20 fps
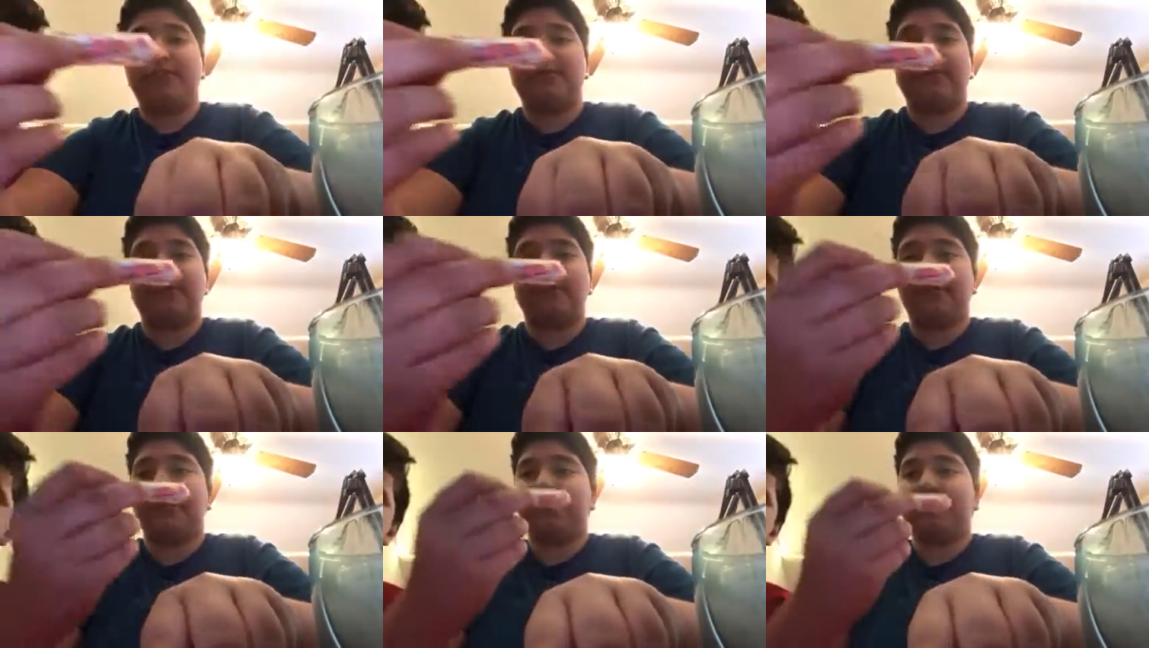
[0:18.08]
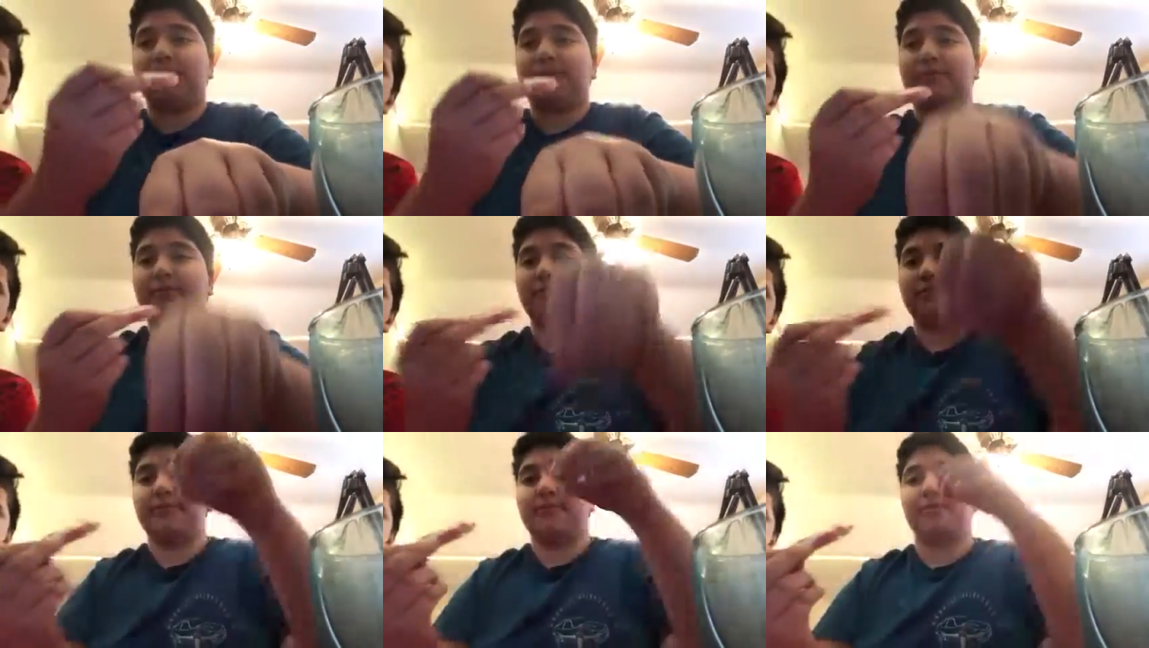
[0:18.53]
are they supposed to know
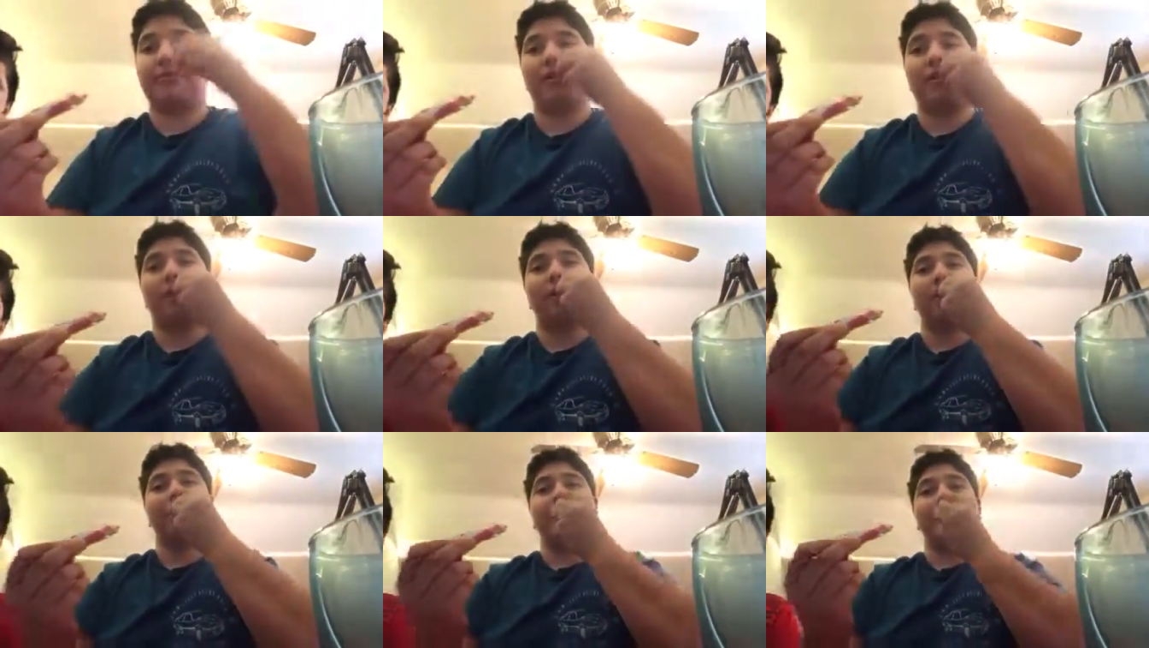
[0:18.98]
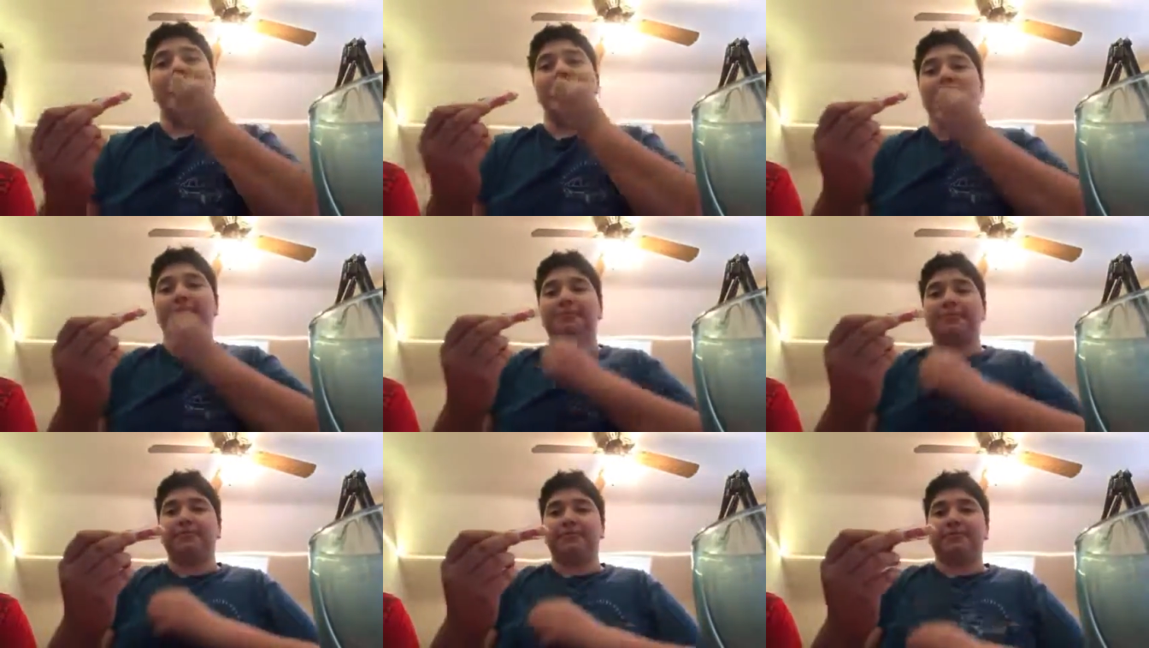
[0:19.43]
what to do?
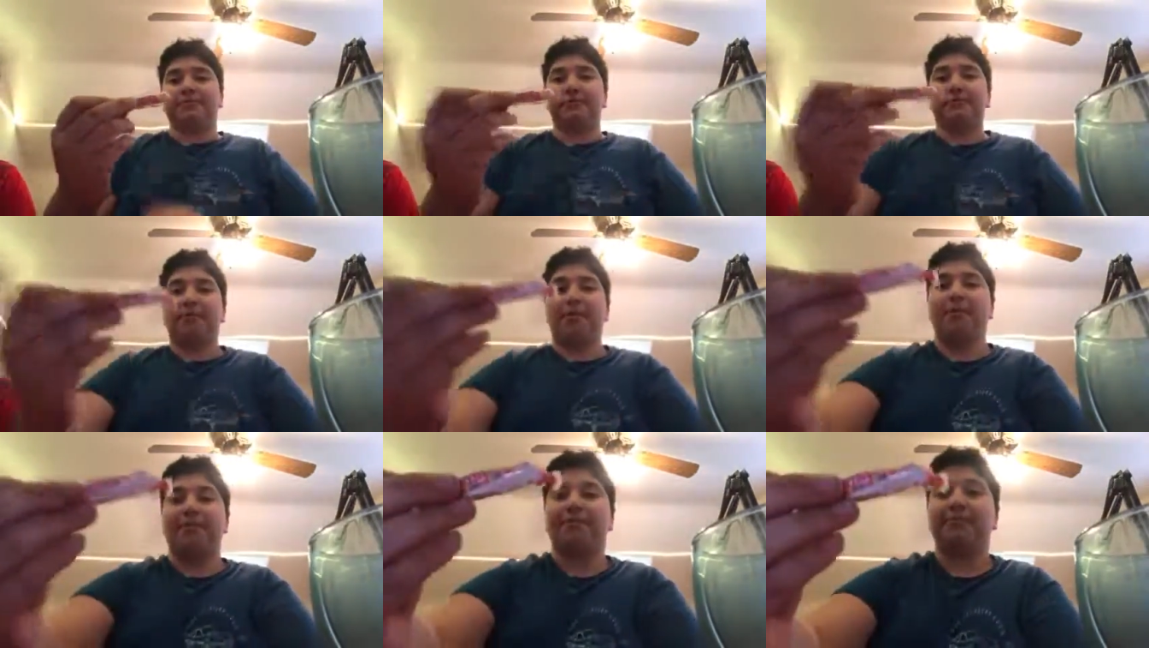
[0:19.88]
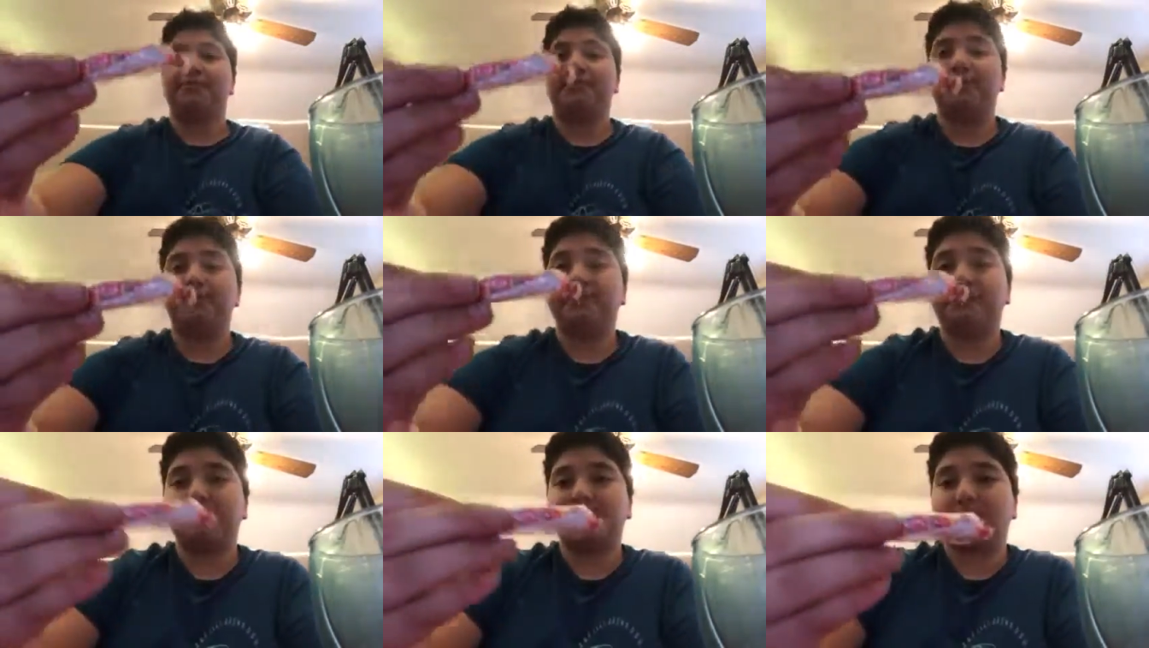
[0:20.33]
Oh,
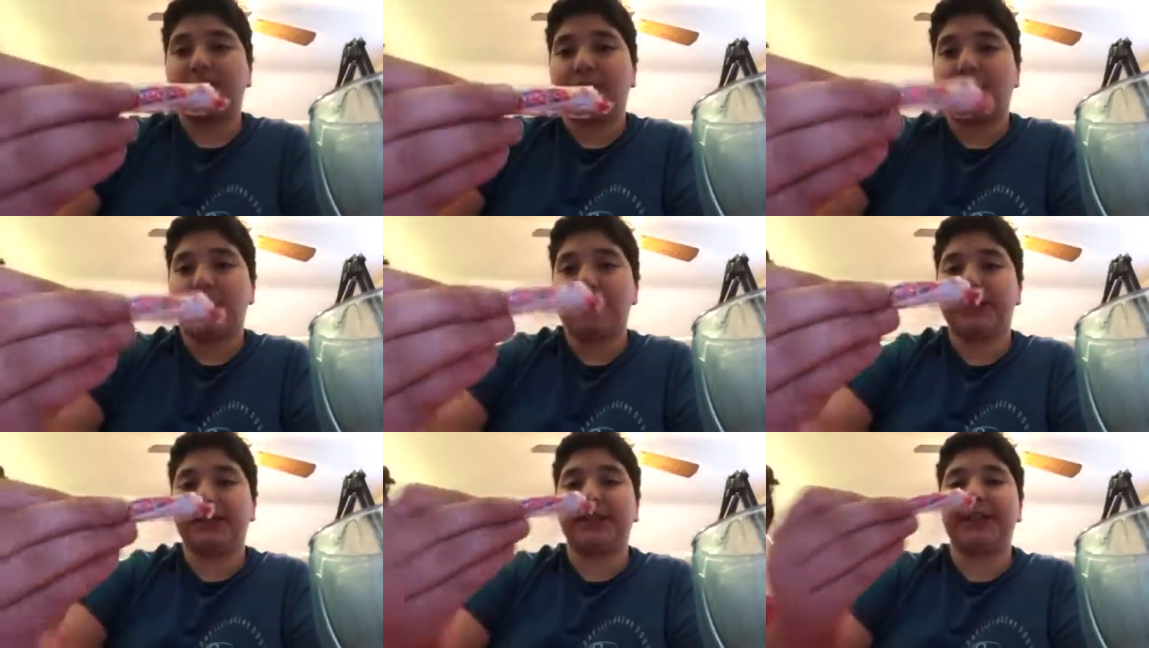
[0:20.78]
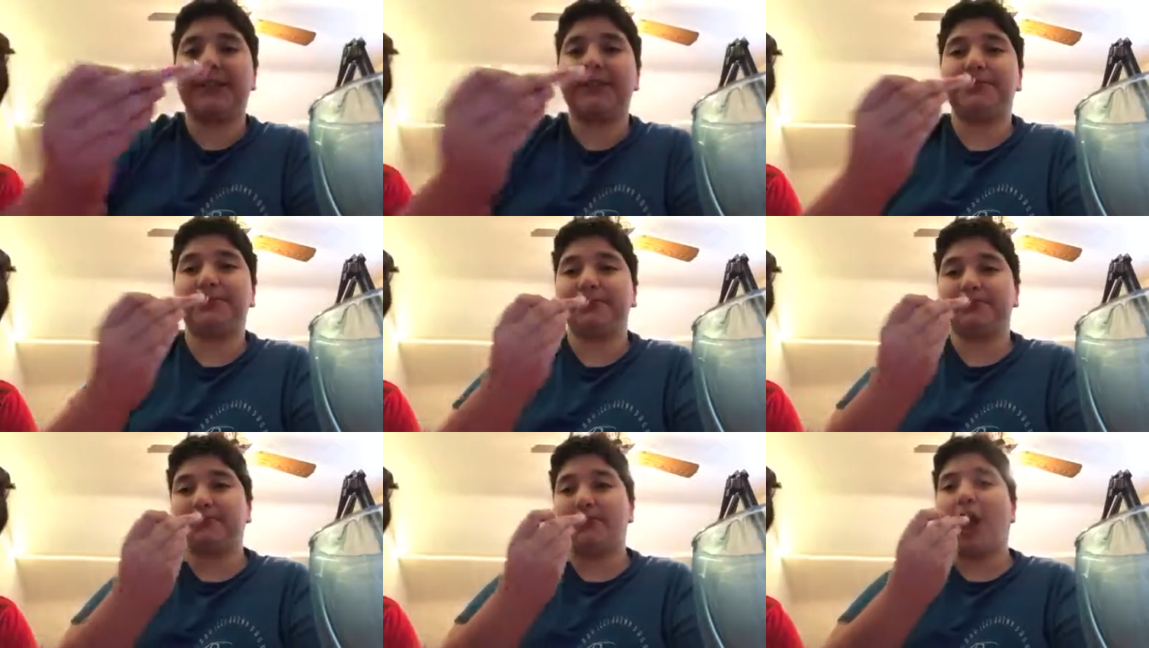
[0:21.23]
like that.